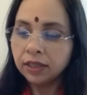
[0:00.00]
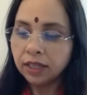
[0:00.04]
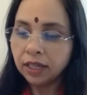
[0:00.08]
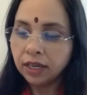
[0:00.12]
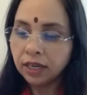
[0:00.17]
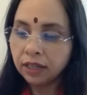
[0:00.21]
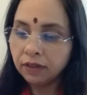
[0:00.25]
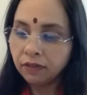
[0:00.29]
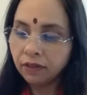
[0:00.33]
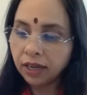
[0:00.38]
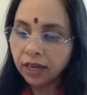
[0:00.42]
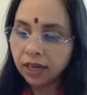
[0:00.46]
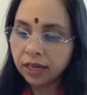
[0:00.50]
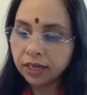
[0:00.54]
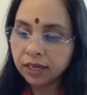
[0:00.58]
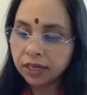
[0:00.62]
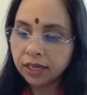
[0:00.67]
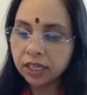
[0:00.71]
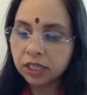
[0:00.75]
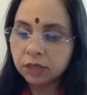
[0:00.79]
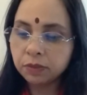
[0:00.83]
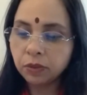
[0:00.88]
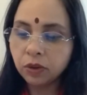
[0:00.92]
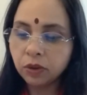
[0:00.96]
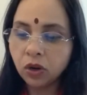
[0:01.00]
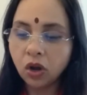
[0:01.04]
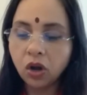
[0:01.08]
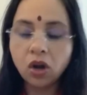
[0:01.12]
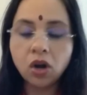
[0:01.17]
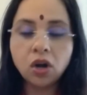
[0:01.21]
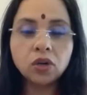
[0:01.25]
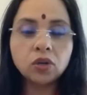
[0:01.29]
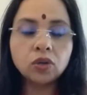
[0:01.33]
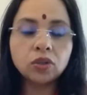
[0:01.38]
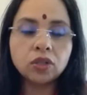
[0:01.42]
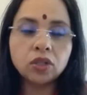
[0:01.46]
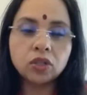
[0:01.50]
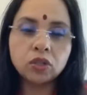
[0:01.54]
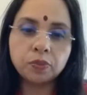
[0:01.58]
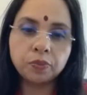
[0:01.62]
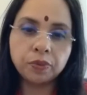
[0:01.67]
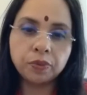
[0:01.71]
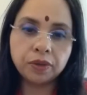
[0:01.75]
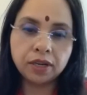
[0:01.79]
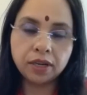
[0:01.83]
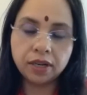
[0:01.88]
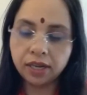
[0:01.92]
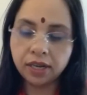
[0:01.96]
the living entities belong to the
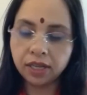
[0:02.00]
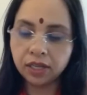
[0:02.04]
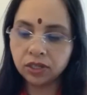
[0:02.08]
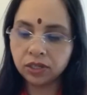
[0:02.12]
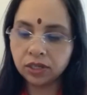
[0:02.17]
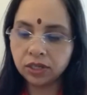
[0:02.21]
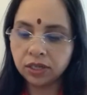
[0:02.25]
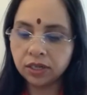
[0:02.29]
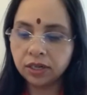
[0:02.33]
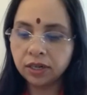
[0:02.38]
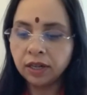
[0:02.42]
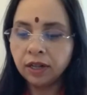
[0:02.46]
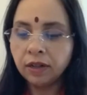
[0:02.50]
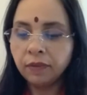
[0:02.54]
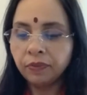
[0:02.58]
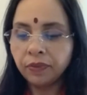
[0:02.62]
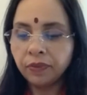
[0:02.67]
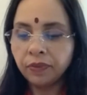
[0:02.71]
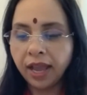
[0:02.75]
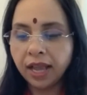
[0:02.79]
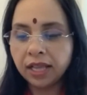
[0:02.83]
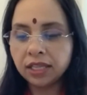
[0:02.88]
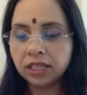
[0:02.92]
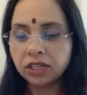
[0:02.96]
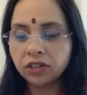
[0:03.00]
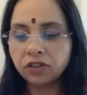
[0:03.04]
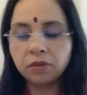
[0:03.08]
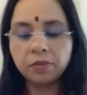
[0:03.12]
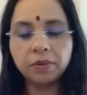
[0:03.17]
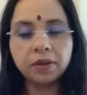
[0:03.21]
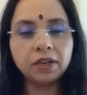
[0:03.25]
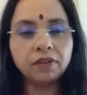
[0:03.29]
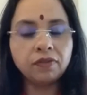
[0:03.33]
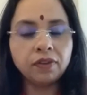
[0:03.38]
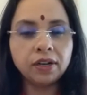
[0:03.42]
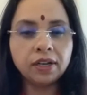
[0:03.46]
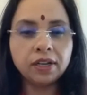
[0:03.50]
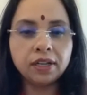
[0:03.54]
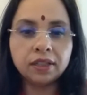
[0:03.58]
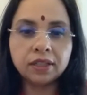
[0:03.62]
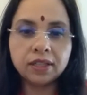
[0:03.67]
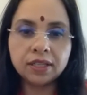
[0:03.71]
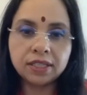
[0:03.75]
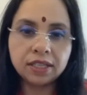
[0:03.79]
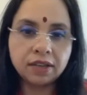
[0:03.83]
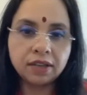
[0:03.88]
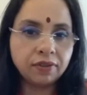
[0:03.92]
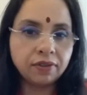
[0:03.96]
superior nature as it will be revealed in
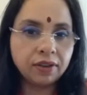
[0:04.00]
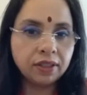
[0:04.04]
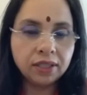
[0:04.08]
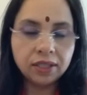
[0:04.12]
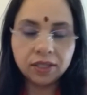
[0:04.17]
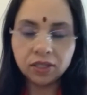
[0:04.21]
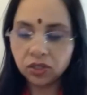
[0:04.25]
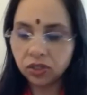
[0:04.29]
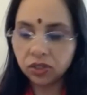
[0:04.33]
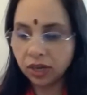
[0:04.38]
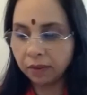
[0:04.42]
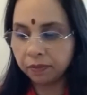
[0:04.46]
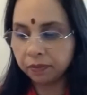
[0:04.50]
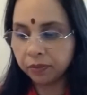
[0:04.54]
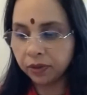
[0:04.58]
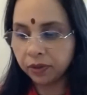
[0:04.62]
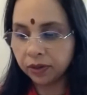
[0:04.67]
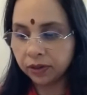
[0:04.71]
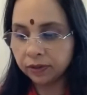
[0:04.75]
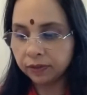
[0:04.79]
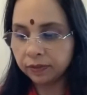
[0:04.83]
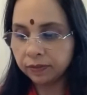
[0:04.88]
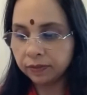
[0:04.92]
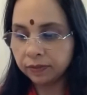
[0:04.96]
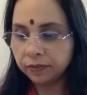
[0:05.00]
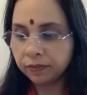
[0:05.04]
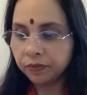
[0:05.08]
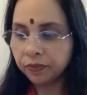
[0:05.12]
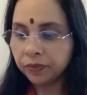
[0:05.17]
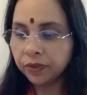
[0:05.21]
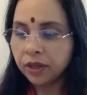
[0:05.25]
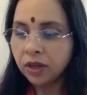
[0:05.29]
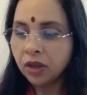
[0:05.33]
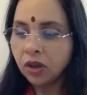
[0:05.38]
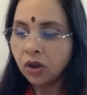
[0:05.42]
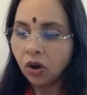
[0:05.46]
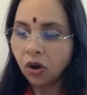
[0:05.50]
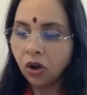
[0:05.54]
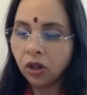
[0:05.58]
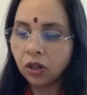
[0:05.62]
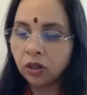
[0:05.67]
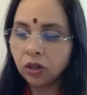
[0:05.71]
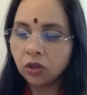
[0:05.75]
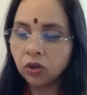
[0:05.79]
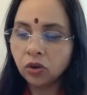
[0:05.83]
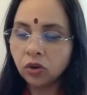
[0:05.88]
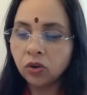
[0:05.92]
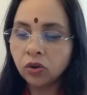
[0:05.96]
the seventh chapter.
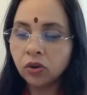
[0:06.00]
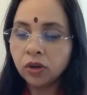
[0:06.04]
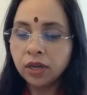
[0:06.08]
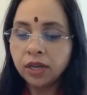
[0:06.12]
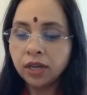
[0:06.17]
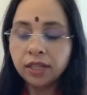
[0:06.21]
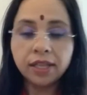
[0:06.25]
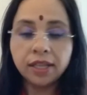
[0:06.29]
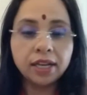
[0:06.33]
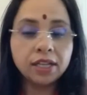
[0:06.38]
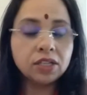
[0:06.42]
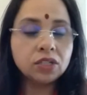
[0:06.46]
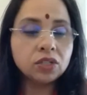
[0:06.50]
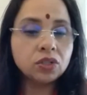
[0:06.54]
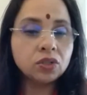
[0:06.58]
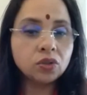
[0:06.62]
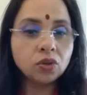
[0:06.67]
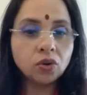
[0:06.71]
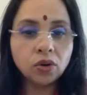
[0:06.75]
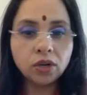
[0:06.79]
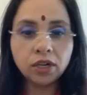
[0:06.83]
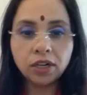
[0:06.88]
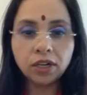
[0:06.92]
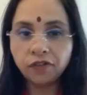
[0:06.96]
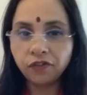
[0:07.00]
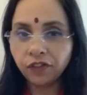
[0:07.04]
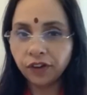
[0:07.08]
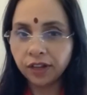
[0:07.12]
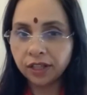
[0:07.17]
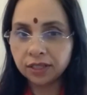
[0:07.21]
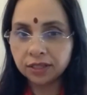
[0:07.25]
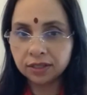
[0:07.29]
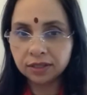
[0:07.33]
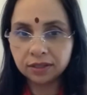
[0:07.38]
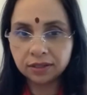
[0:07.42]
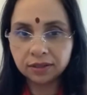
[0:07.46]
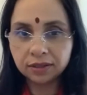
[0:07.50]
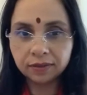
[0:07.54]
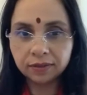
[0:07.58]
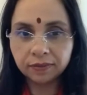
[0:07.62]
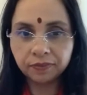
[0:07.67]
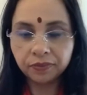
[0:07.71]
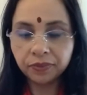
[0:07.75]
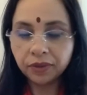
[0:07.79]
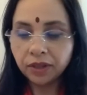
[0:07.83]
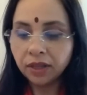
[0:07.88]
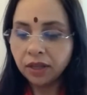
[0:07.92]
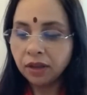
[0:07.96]
Although there is no difference
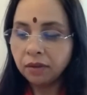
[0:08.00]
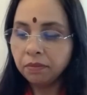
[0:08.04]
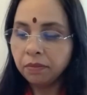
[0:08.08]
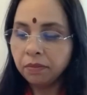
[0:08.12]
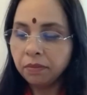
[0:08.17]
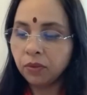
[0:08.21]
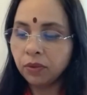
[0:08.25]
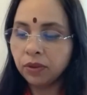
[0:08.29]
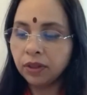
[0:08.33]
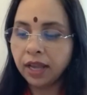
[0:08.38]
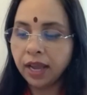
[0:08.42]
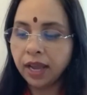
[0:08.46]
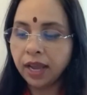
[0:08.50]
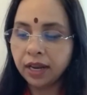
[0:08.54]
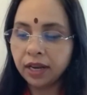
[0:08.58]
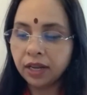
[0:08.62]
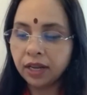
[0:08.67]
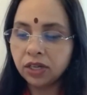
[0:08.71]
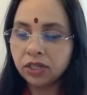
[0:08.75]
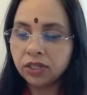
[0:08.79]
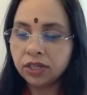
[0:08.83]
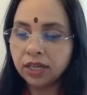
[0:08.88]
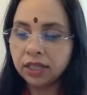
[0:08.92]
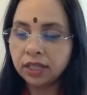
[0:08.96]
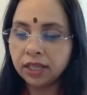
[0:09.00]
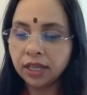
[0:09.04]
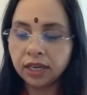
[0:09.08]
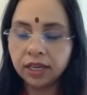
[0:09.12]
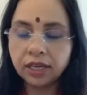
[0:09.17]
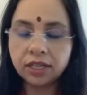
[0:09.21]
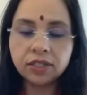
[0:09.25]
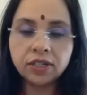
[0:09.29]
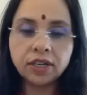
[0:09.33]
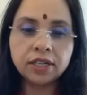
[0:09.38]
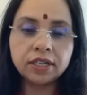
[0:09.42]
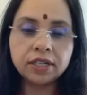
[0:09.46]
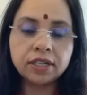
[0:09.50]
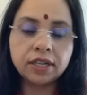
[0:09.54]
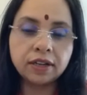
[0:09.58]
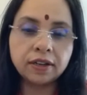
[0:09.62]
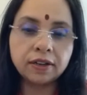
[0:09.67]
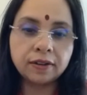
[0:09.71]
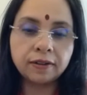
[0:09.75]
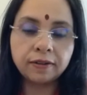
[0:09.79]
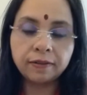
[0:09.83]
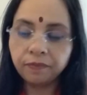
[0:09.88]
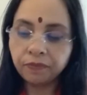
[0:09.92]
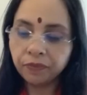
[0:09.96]
between the energy and the
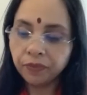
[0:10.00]
energetic,